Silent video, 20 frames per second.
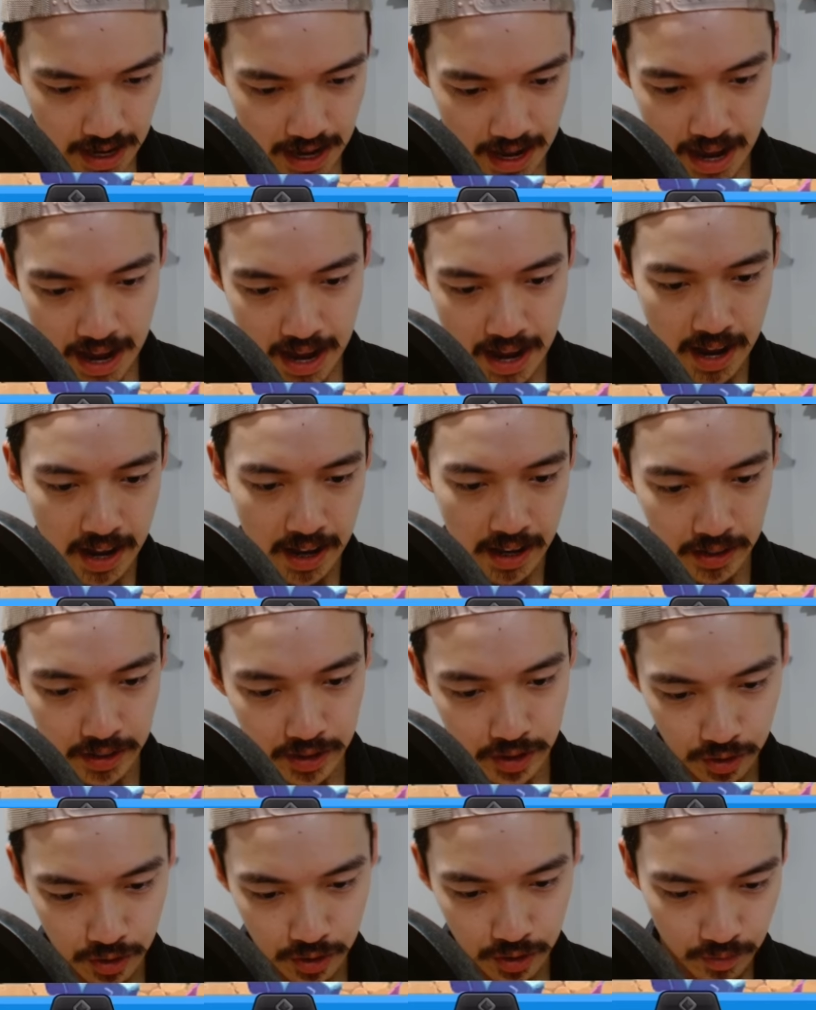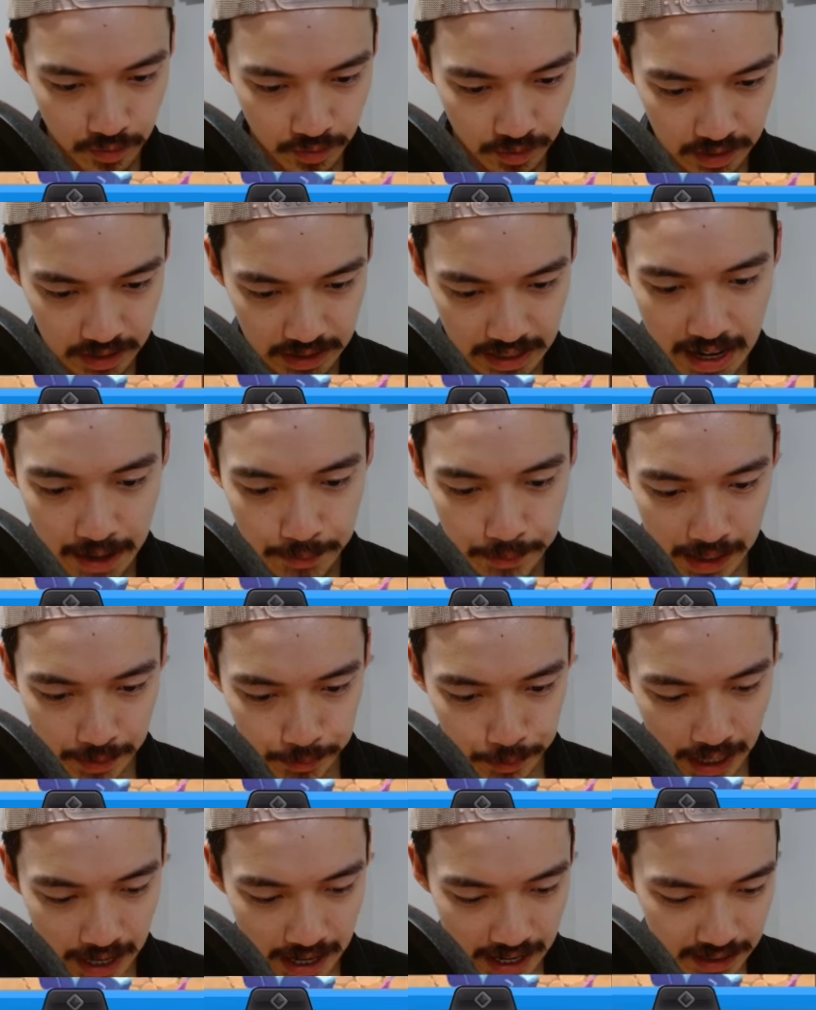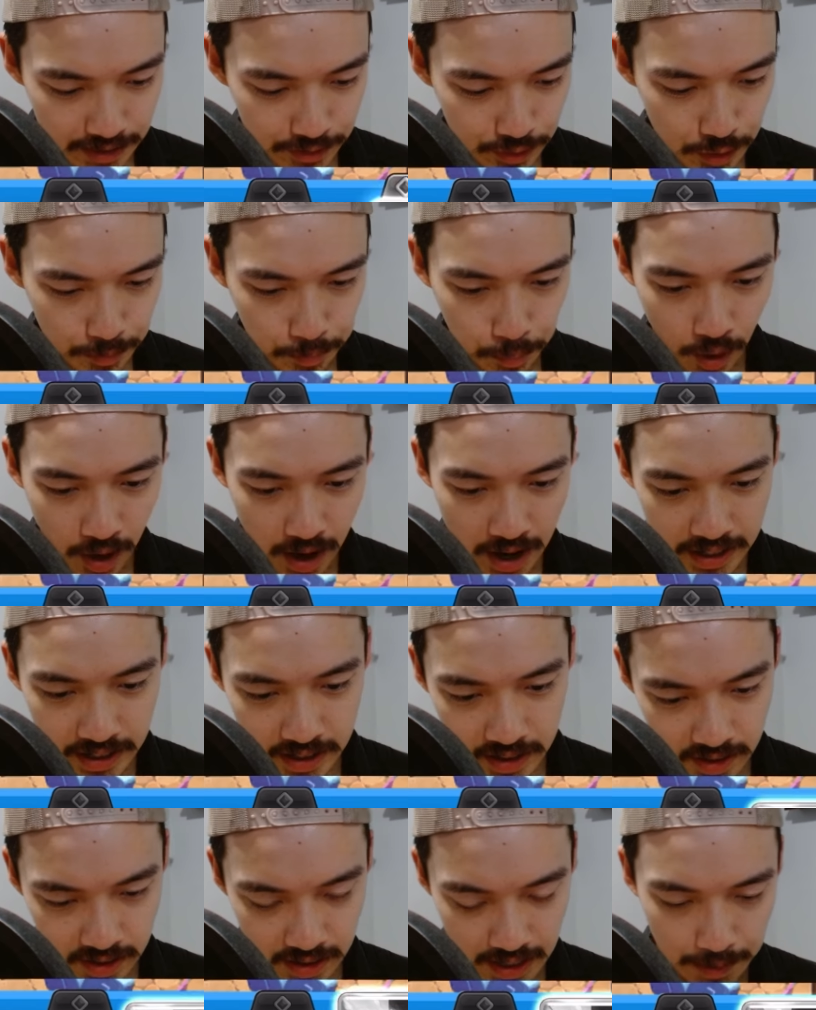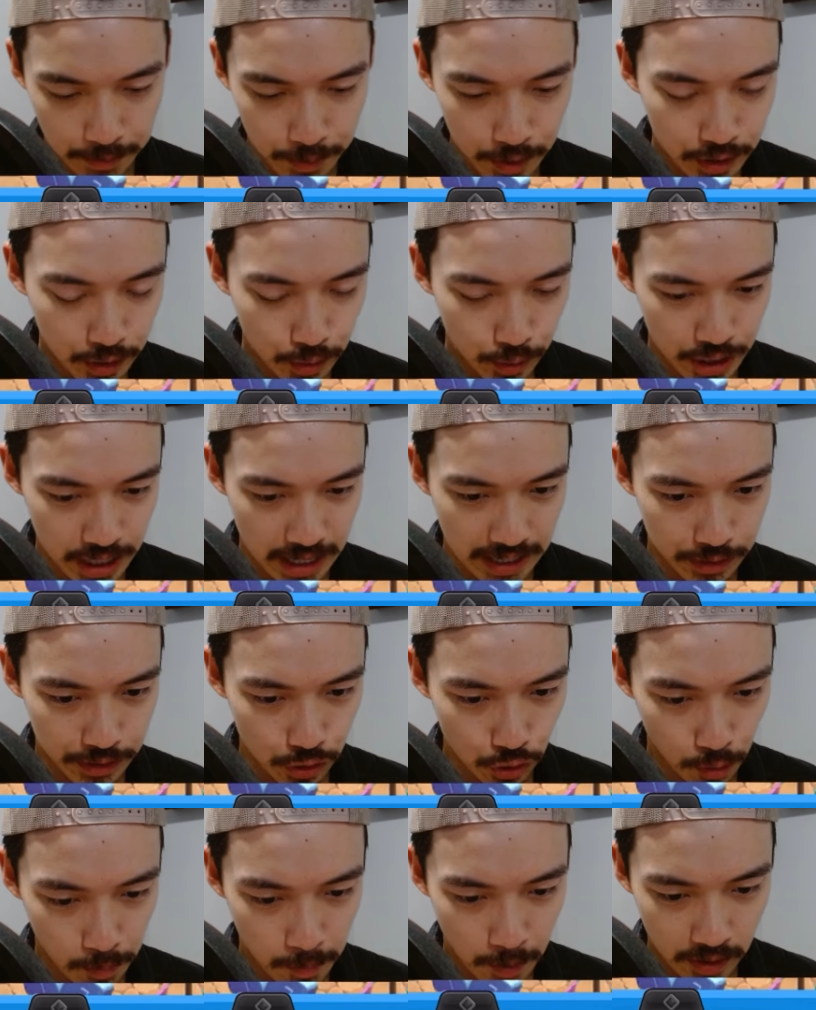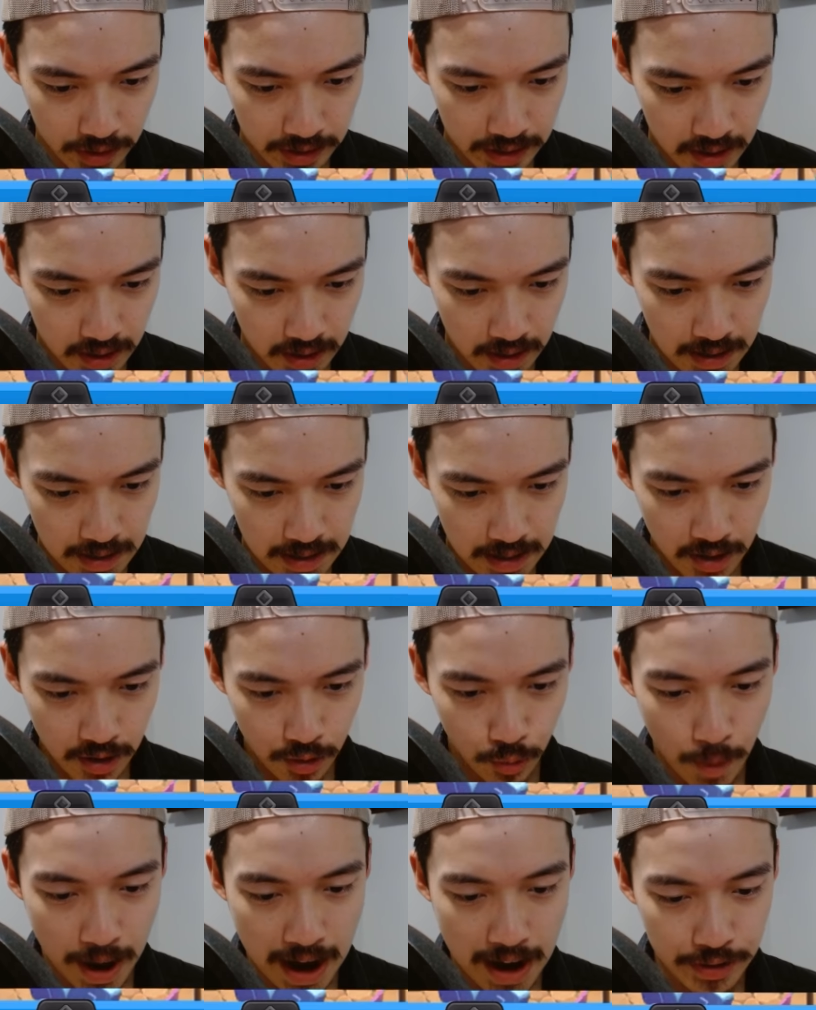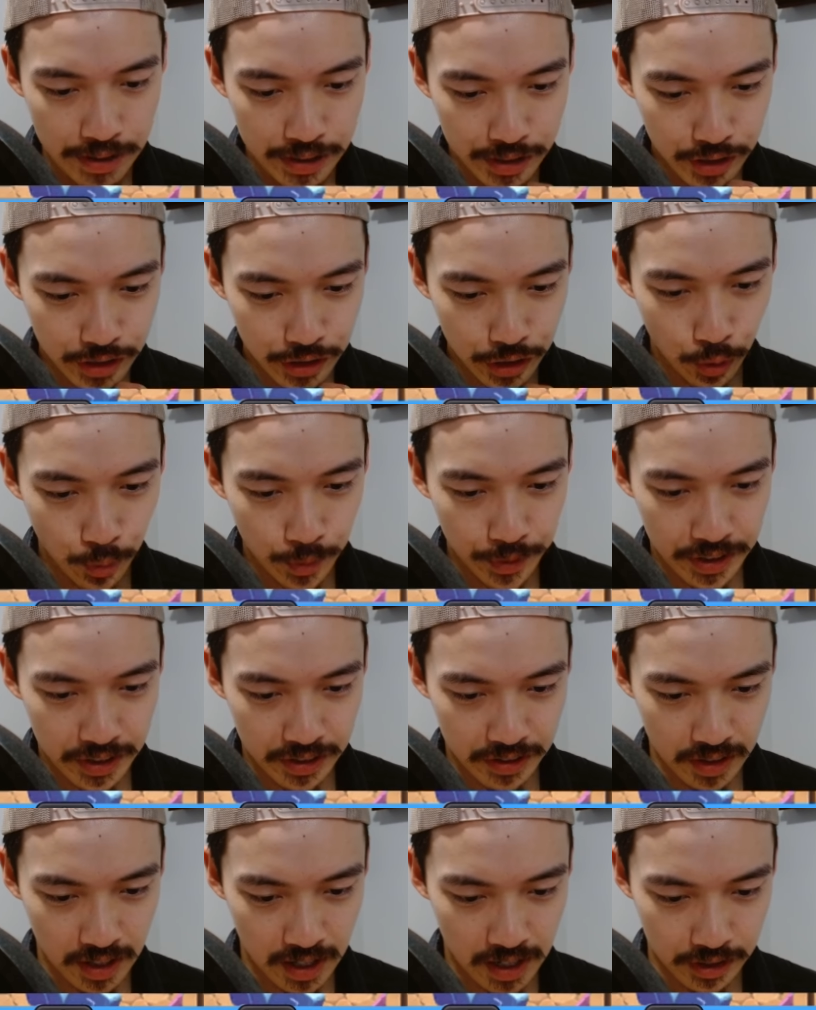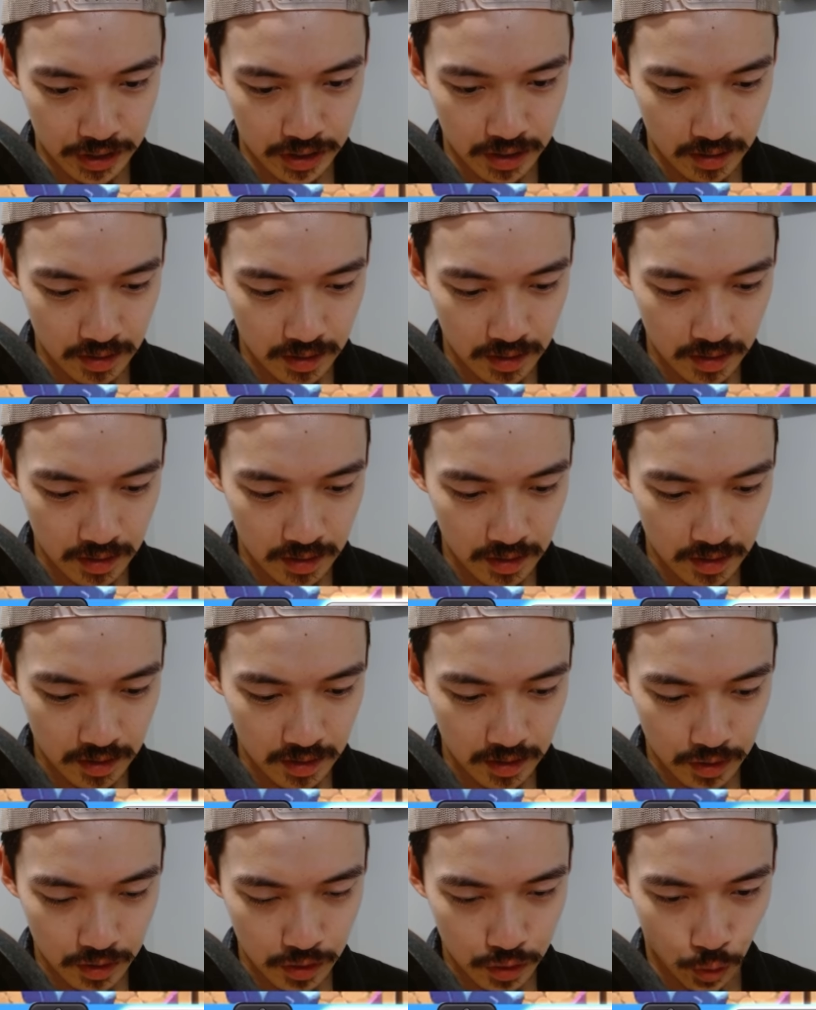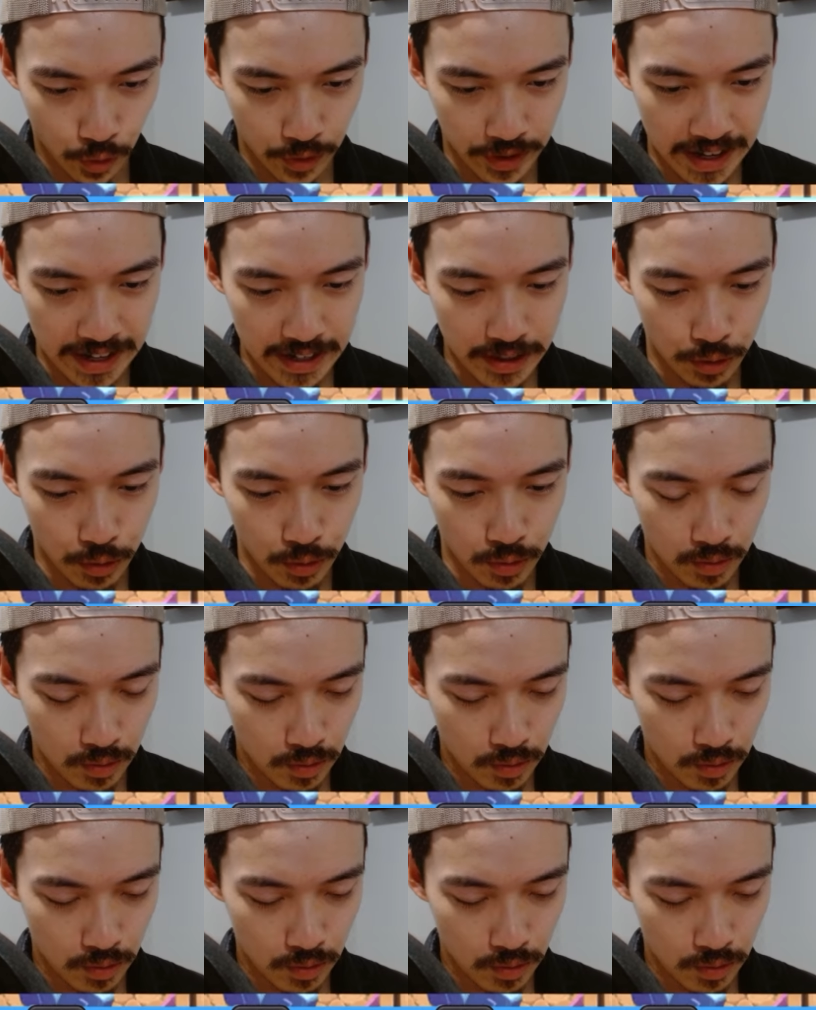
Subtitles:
And yeah, I mean, I'm kind of surprised. I'm going to go Giant Snowball here. Wow, he's going to go with his Tornado.